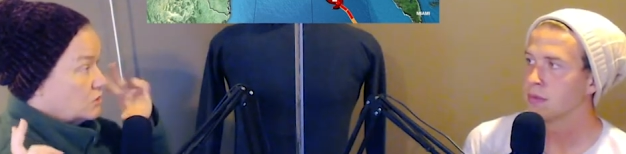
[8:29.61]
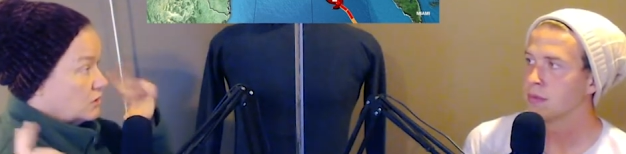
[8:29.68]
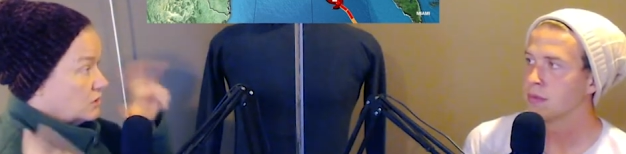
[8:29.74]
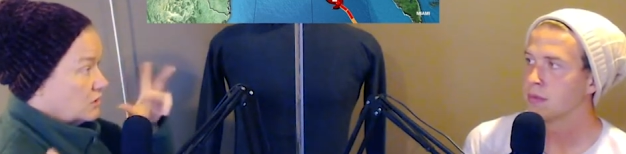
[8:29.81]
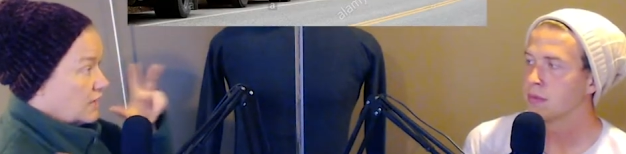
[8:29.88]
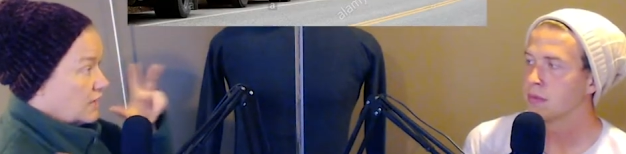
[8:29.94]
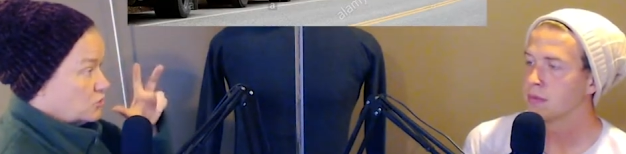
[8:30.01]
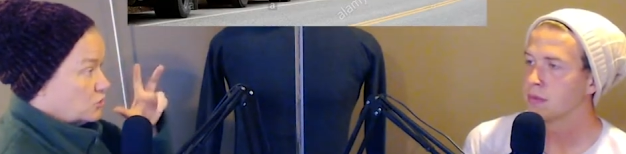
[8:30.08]

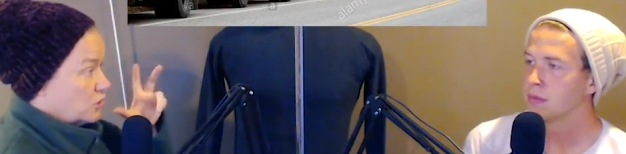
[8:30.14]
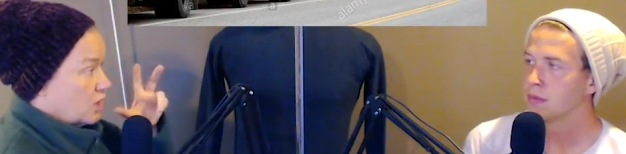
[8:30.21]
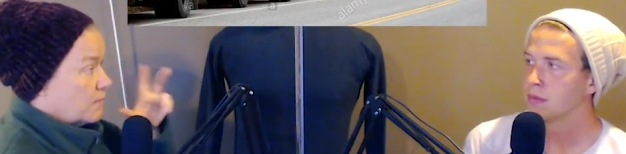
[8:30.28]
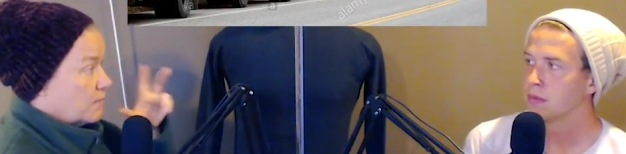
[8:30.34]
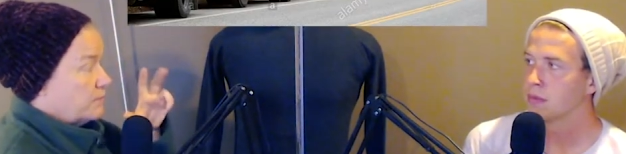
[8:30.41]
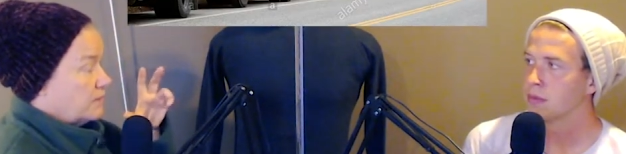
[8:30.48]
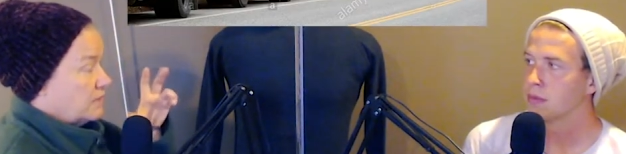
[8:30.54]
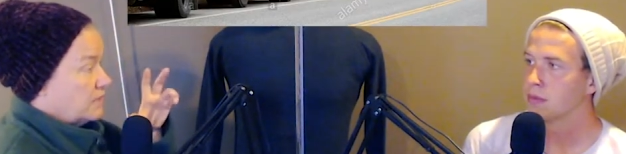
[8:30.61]
Speaker 1: electric
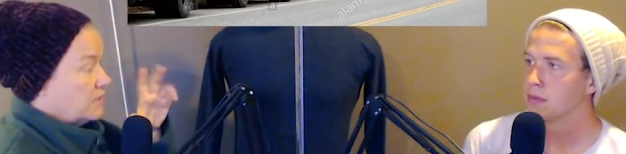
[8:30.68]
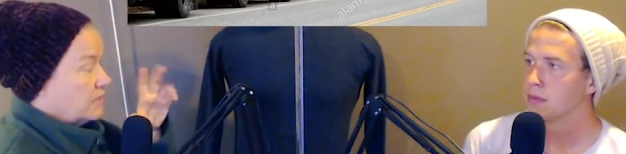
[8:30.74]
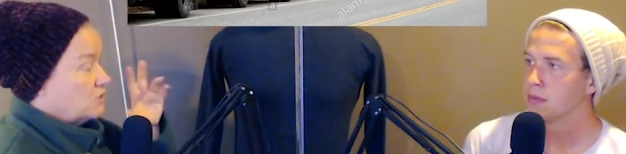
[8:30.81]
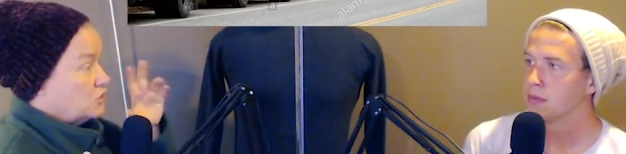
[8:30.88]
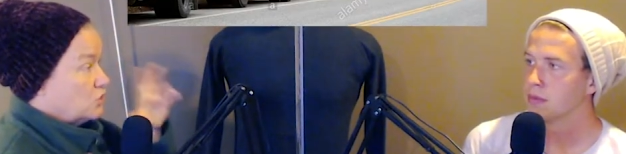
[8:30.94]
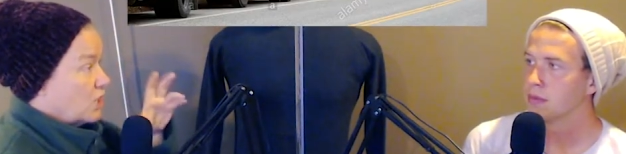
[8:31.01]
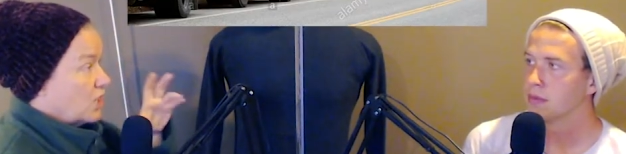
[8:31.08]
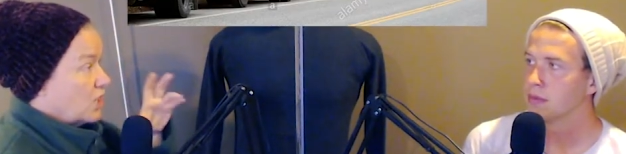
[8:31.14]
company
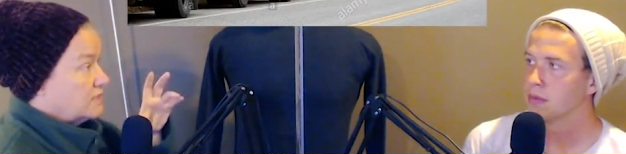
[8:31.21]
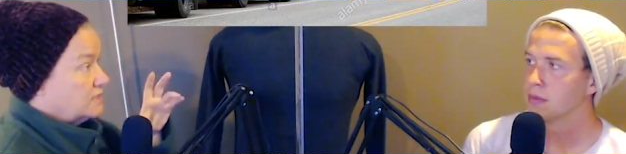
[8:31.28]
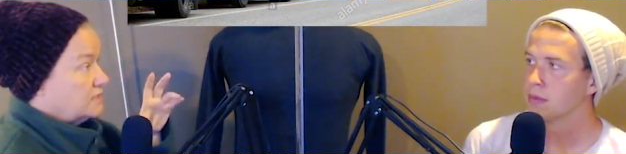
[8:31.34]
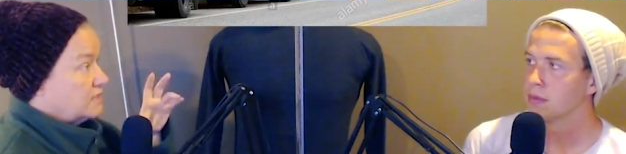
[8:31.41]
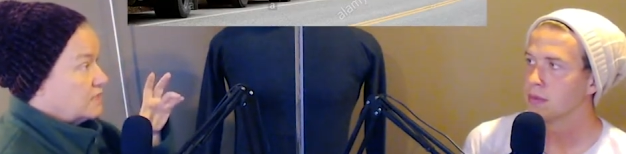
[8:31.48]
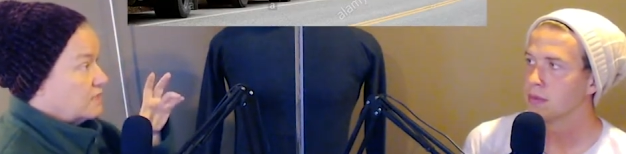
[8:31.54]
trucks